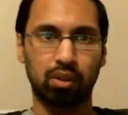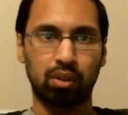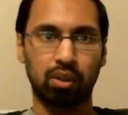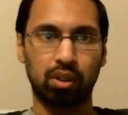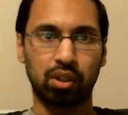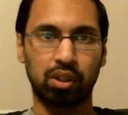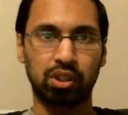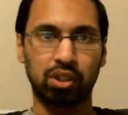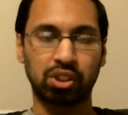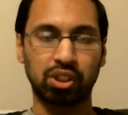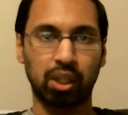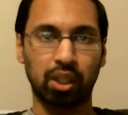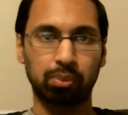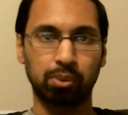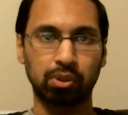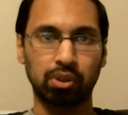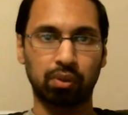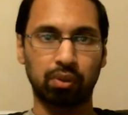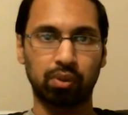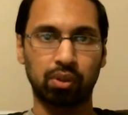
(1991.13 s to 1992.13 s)
the
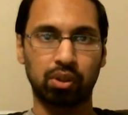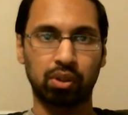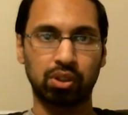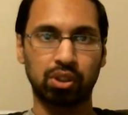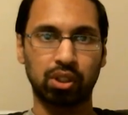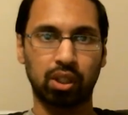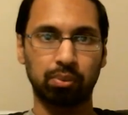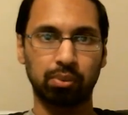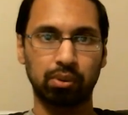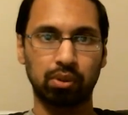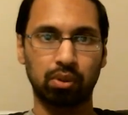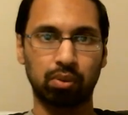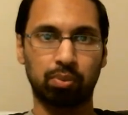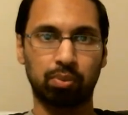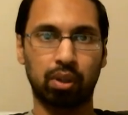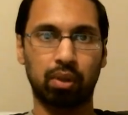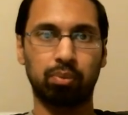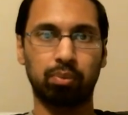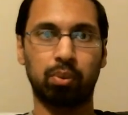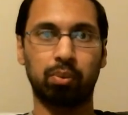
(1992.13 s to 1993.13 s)
disciples of the disciples of the
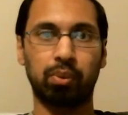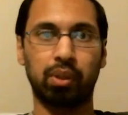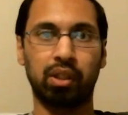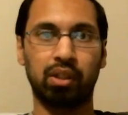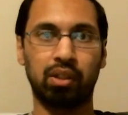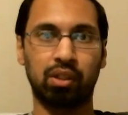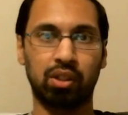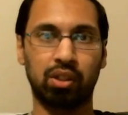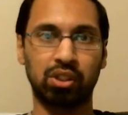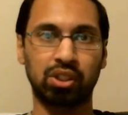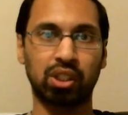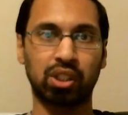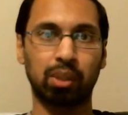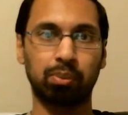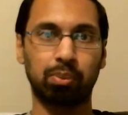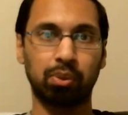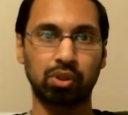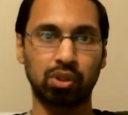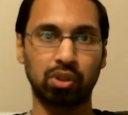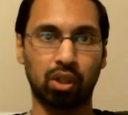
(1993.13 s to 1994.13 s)
Prophet Muhammad, the
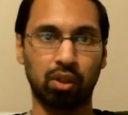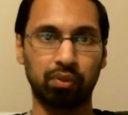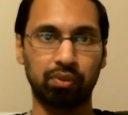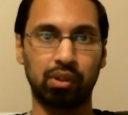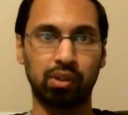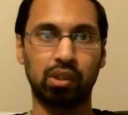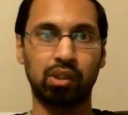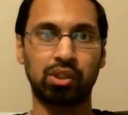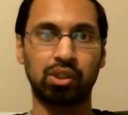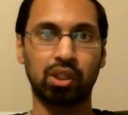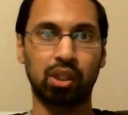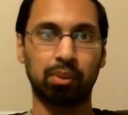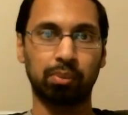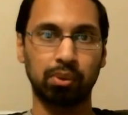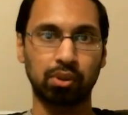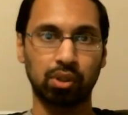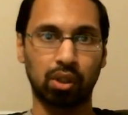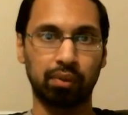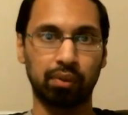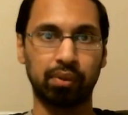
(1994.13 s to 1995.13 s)
disciples of the
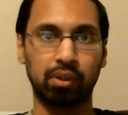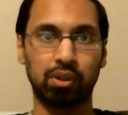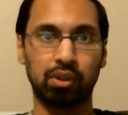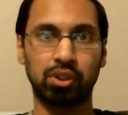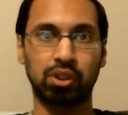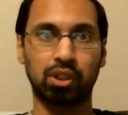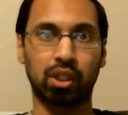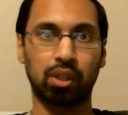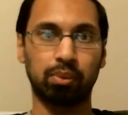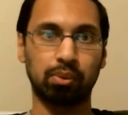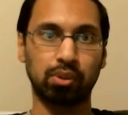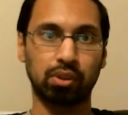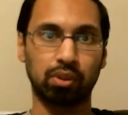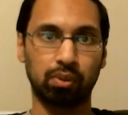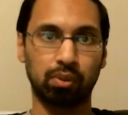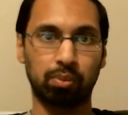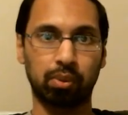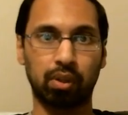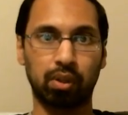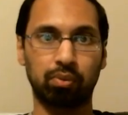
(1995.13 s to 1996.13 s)
disciples of the disciples of
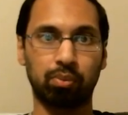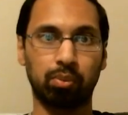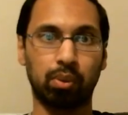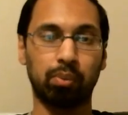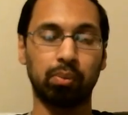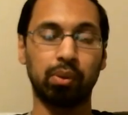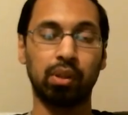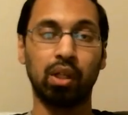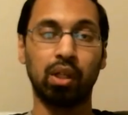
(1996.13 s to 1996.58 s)
the Prophet Muhammad